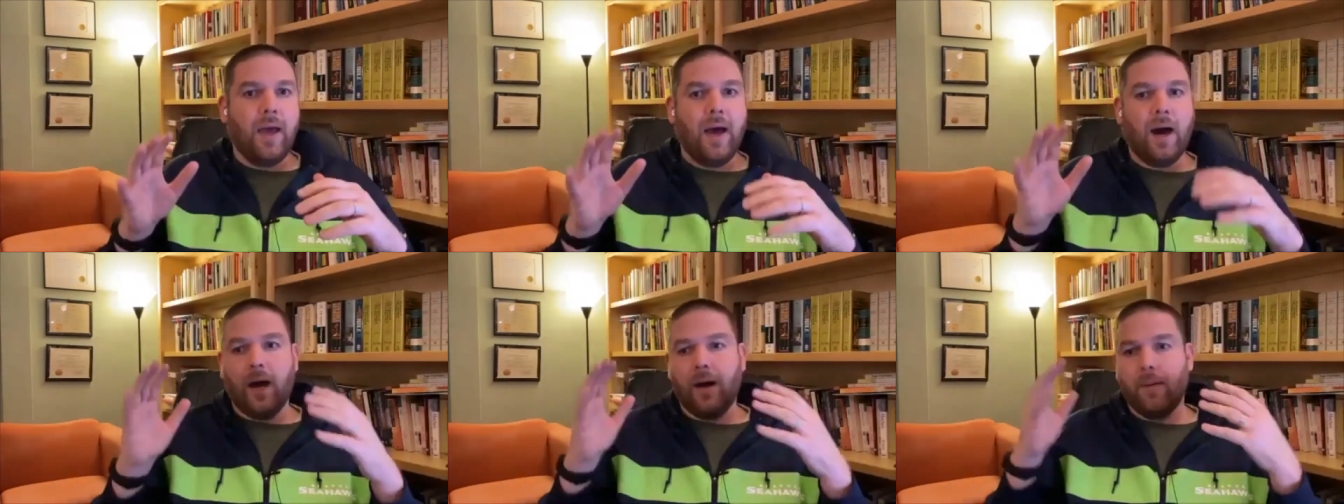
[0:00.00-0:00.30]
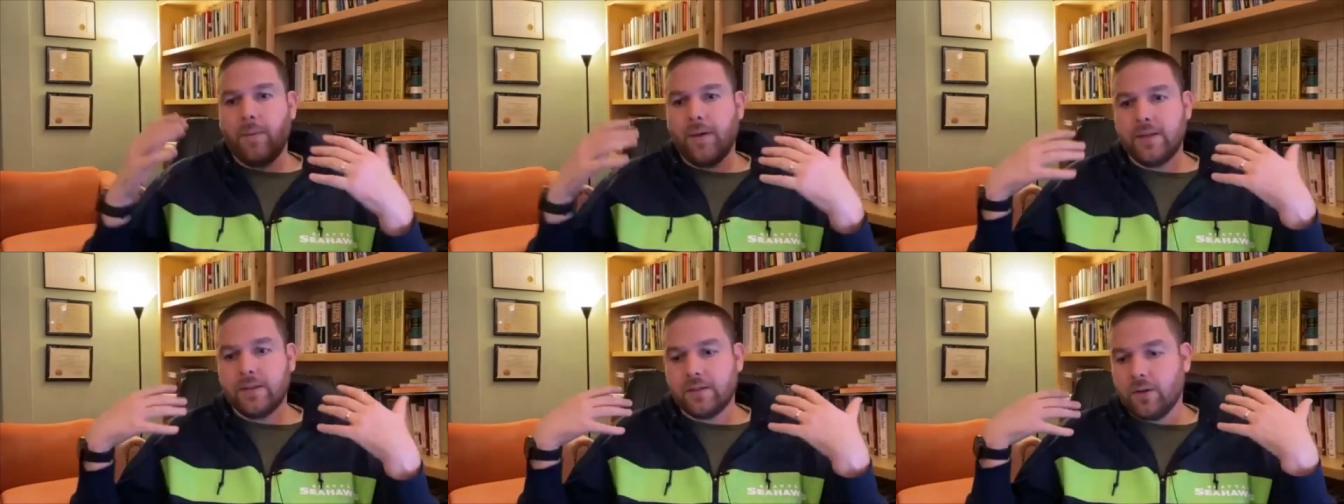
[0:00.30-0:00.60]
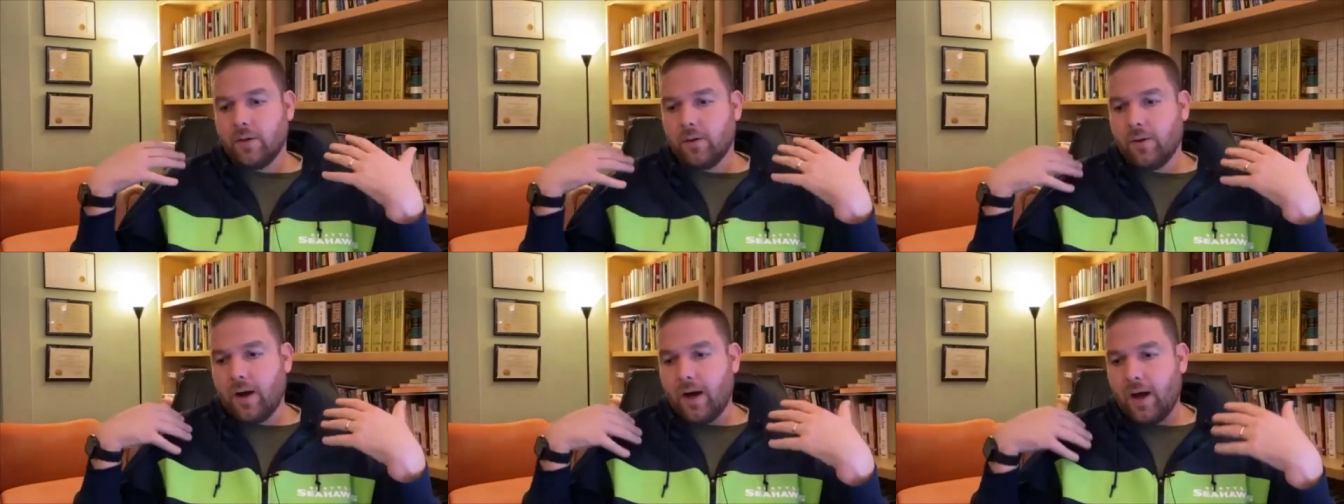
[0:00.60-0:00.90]
Um, and
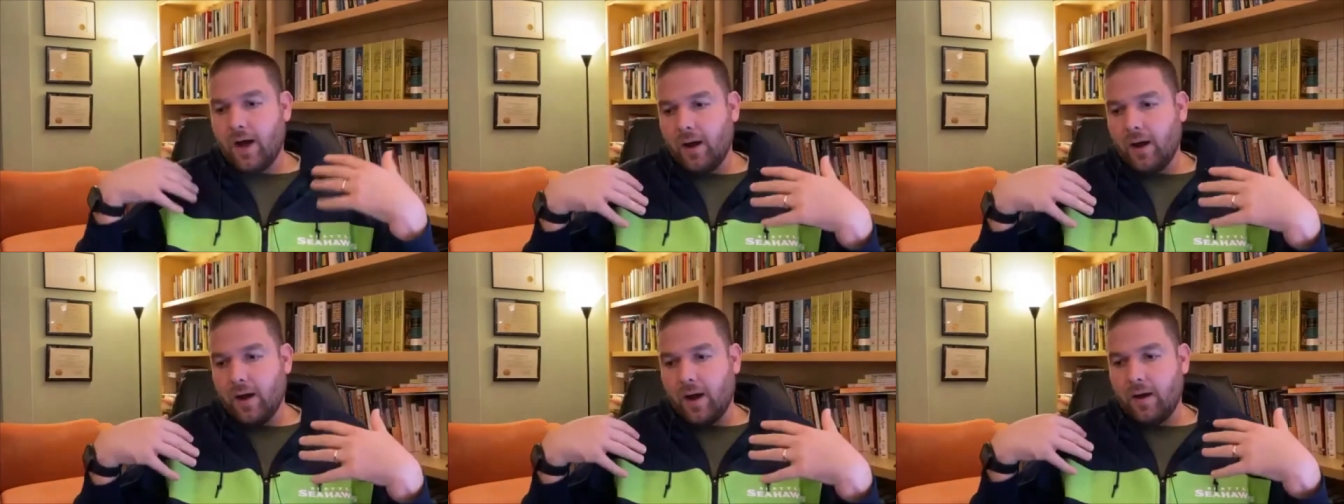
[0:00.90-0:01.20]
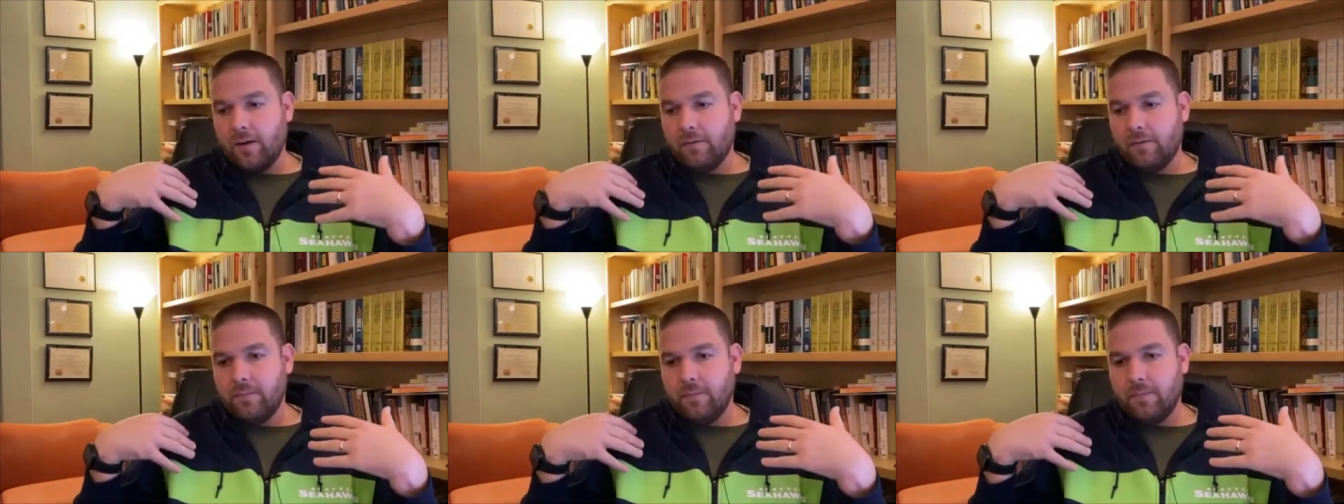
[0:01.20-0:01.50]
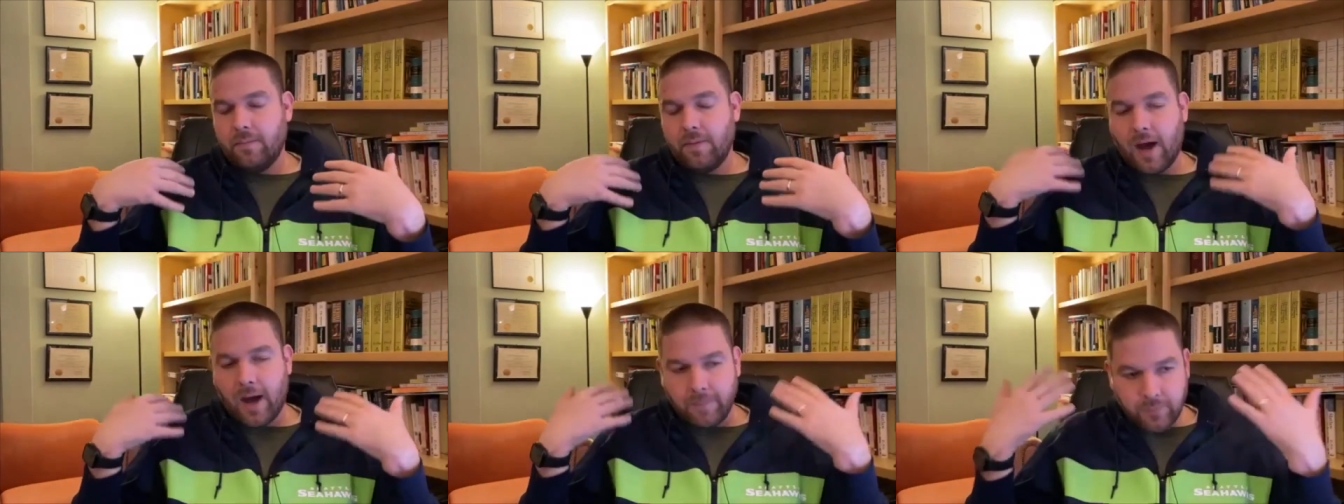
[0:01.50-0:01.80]
so
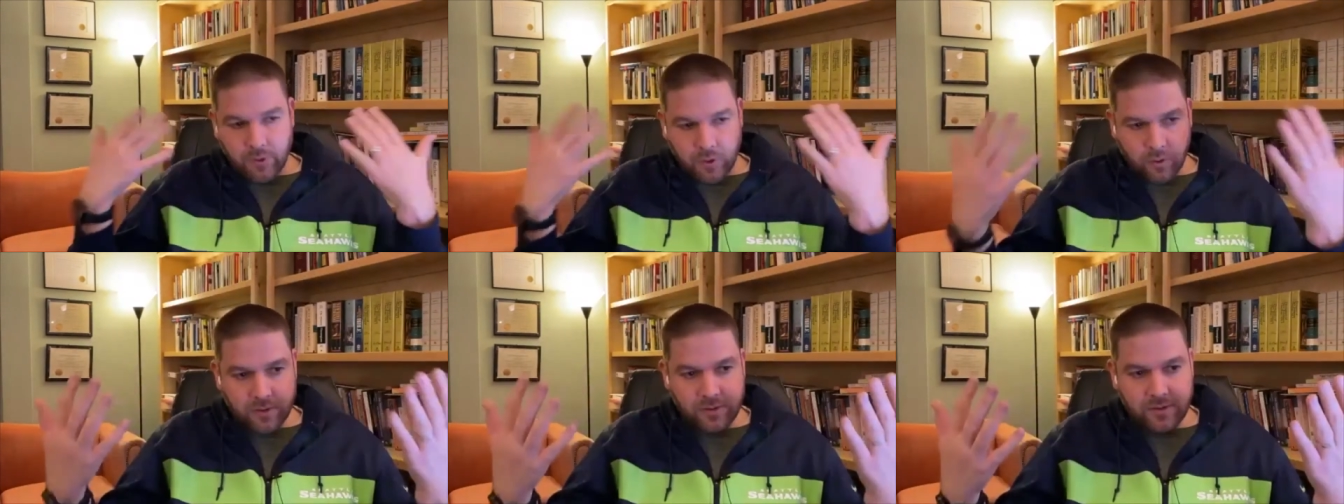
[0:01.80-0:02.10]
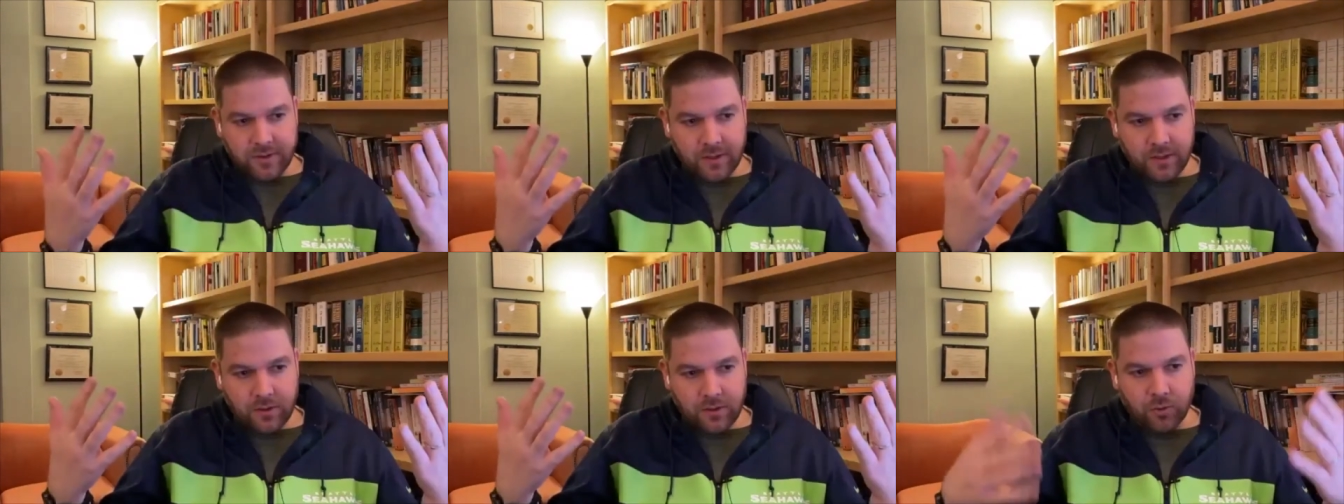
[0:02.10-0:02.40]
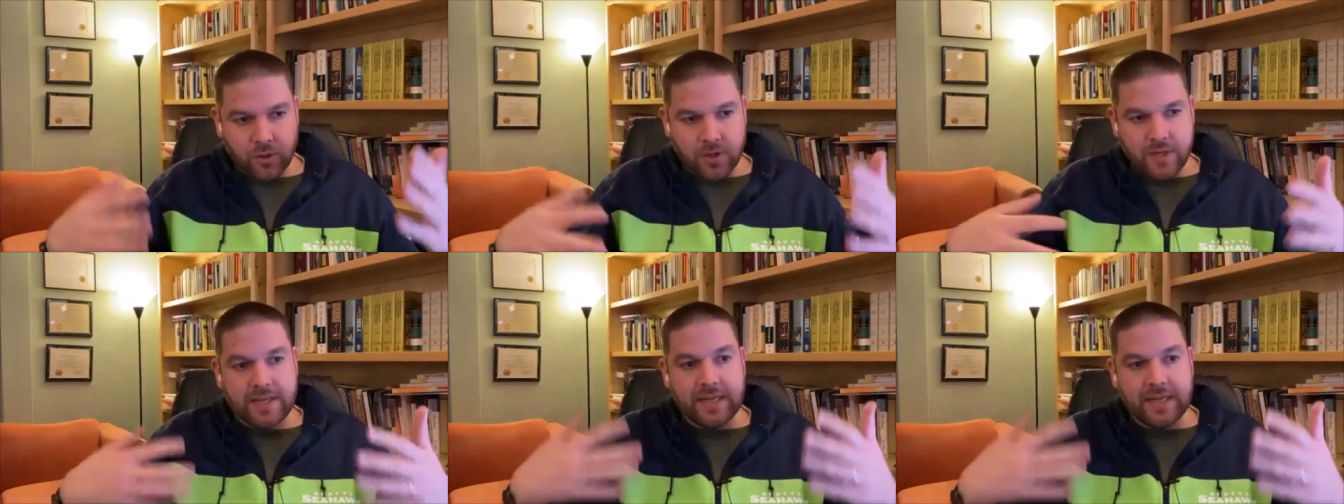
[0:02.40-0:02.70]
I'm trusting
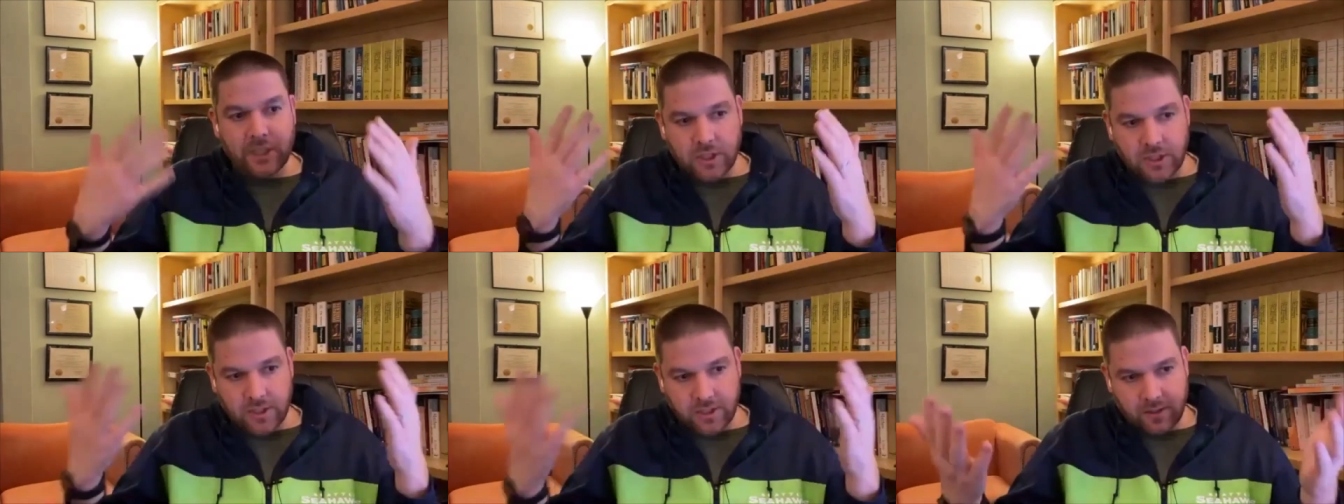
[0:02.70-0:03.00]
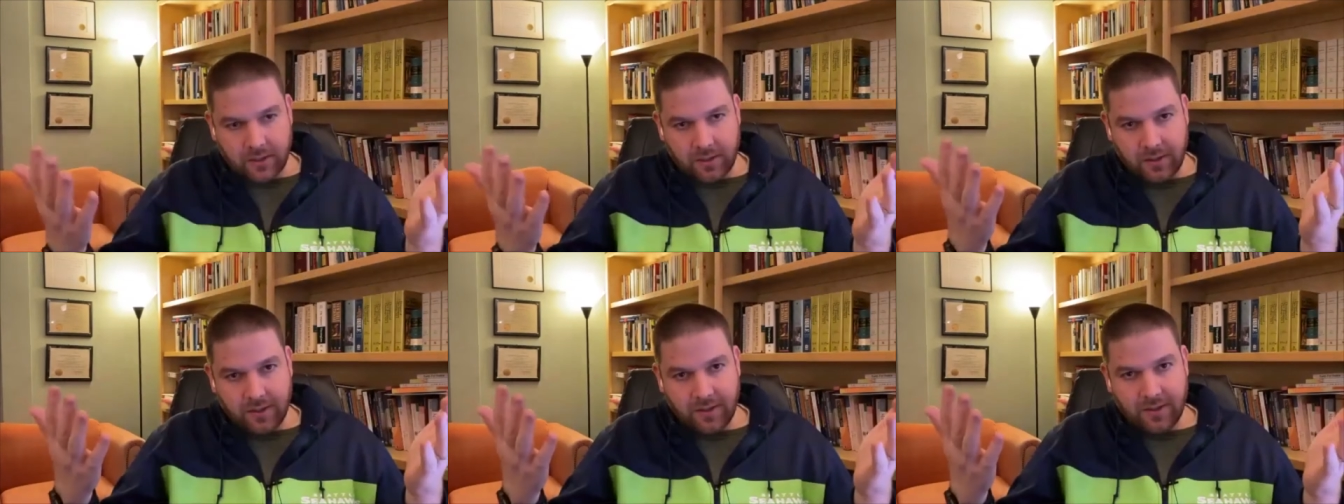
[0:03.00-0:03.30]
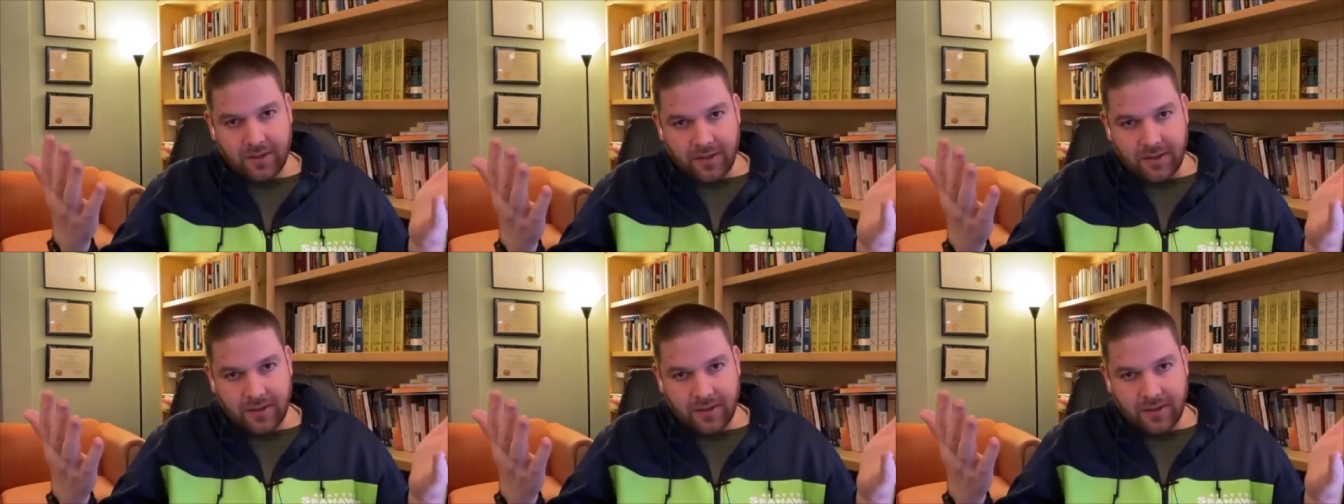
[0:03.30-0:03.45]
tradition